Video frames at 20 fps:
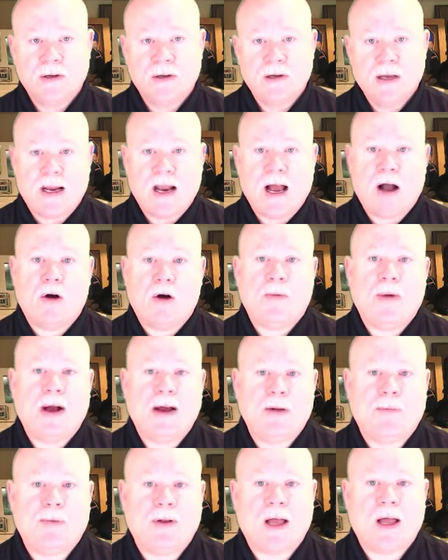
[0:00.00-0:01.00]
and how it might
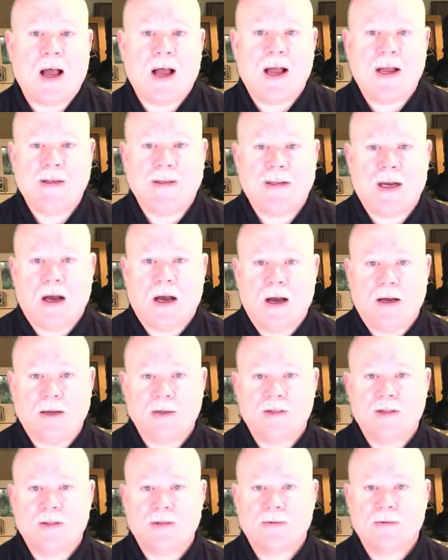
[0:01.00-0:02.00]
apply to
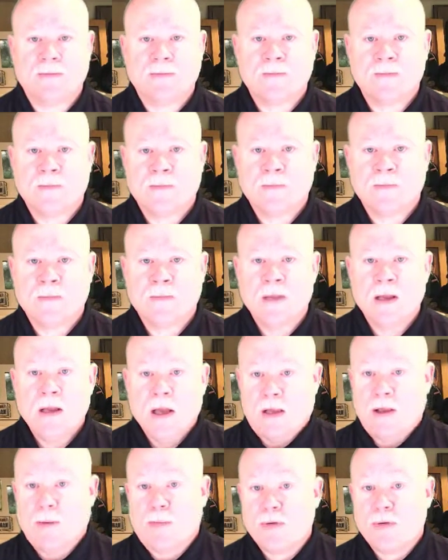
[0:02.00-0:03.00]
us.
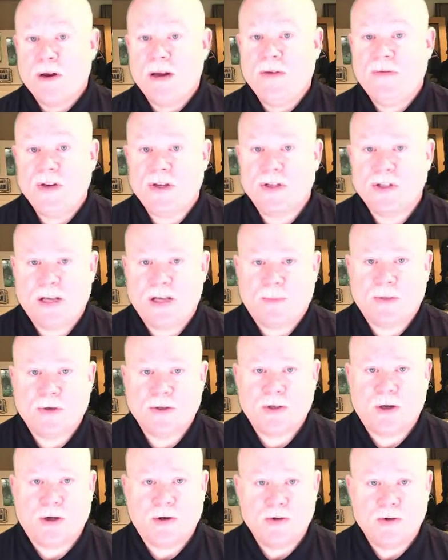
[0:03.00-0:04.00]
In the previous
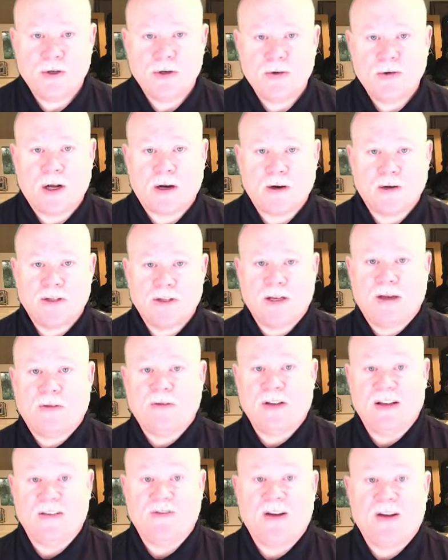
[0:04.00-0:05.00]
episode,
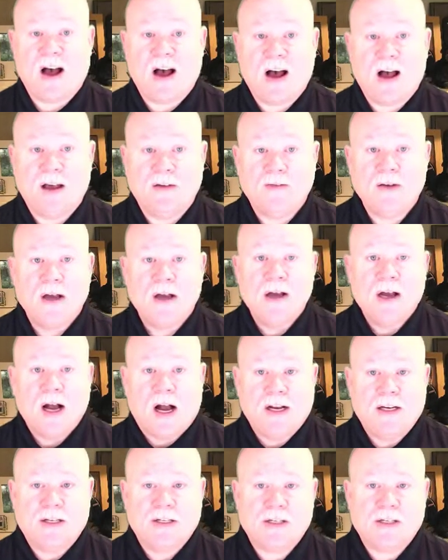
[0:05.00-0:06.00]
275,
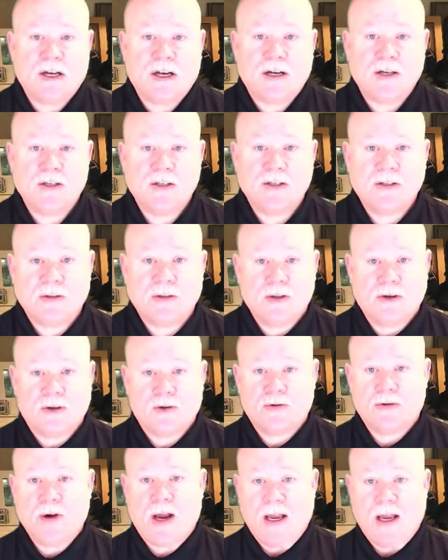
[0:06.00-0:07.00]
I discussed the
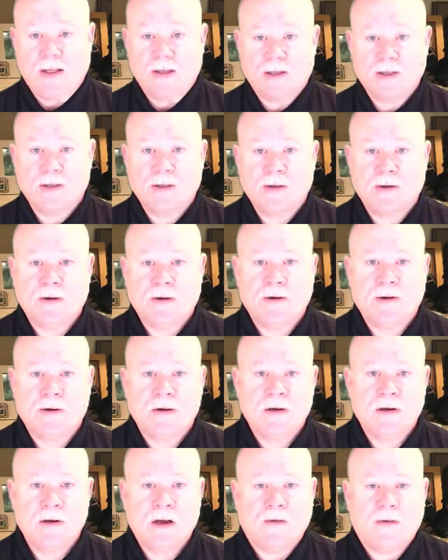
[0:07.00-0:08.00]
traits
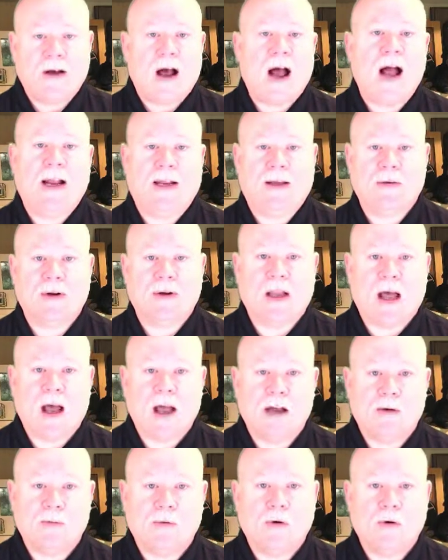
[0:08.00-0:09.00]
of highly
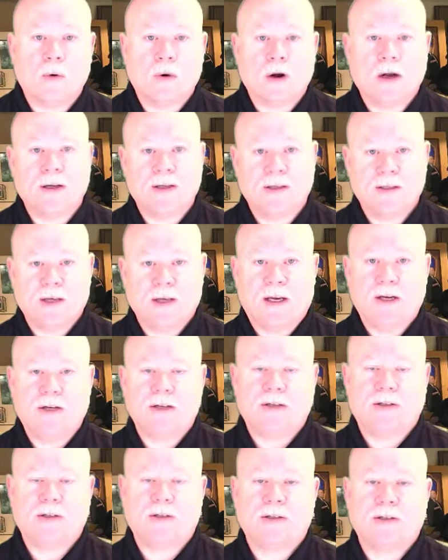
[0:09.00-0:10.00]
reliable
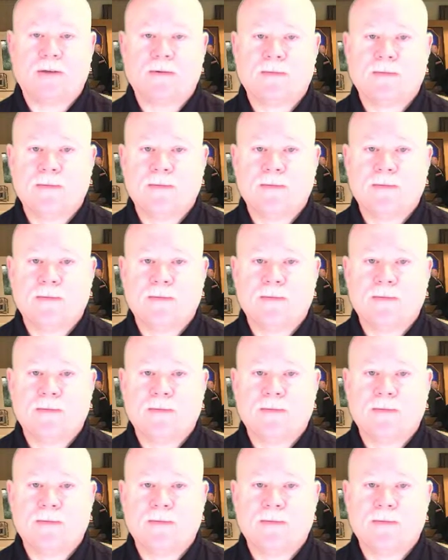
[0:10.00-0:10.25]
organizations.